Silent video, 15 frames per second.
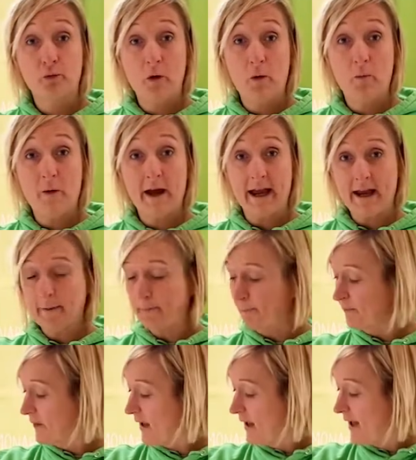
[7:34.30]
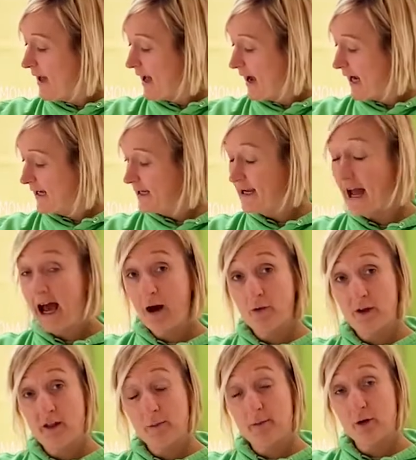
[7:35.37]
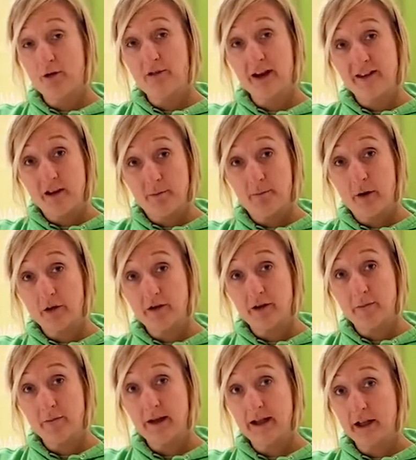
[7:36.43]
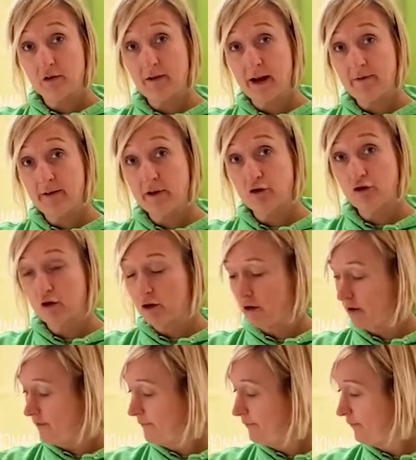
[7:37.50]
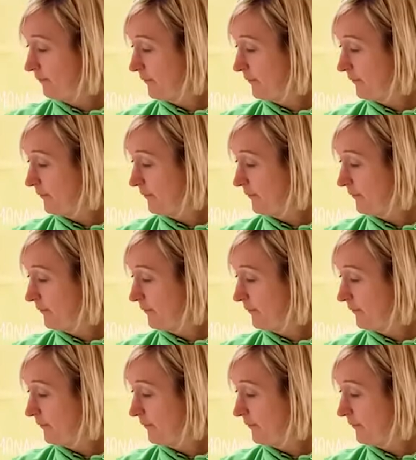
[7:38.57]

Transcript: one way. And now that the blood's in the bottom, in the right ventricle,